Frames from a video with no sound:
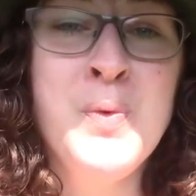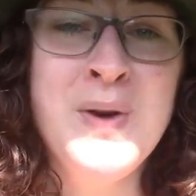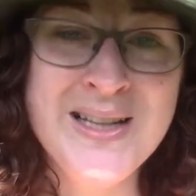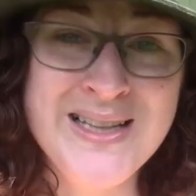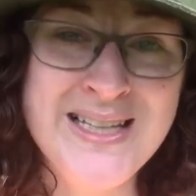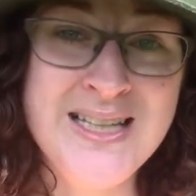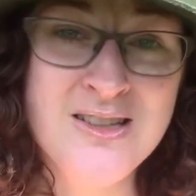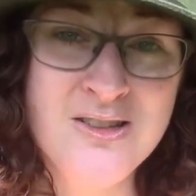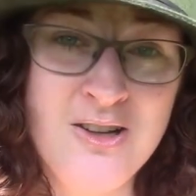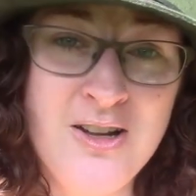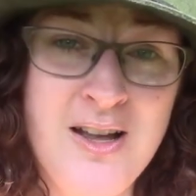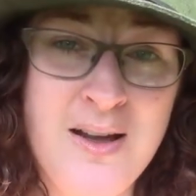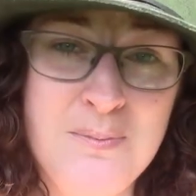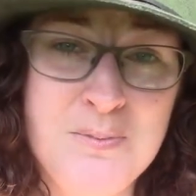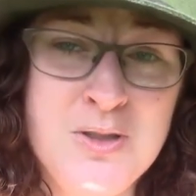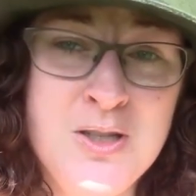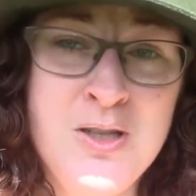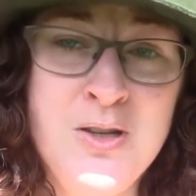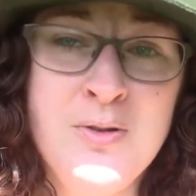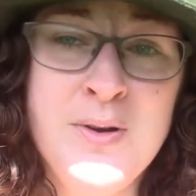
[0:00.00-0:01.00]
really look up
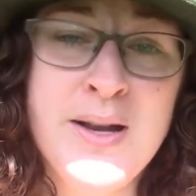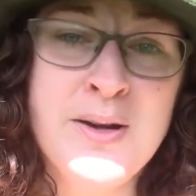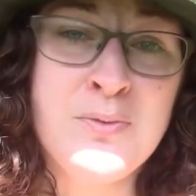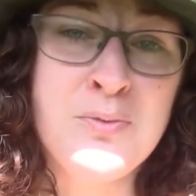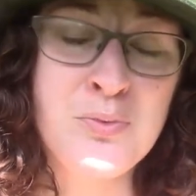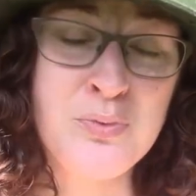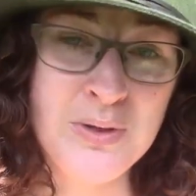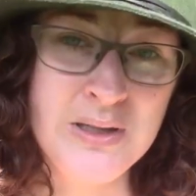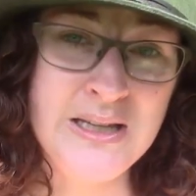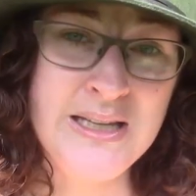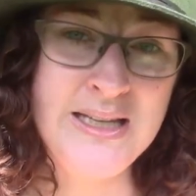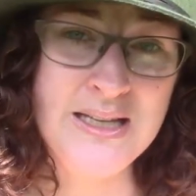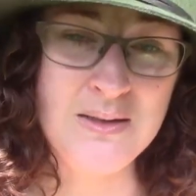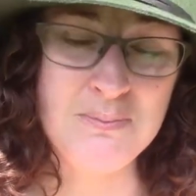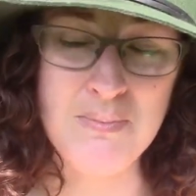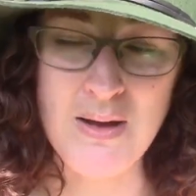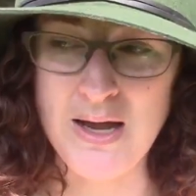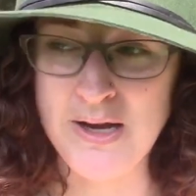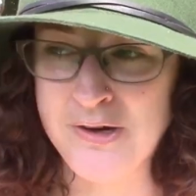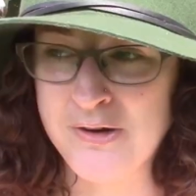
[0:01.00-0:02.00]
to and really
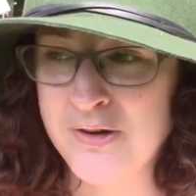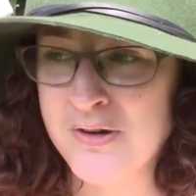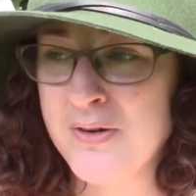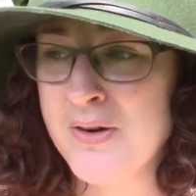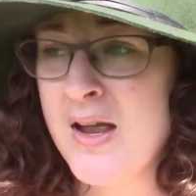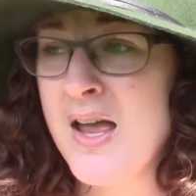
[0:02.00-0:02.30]
admire.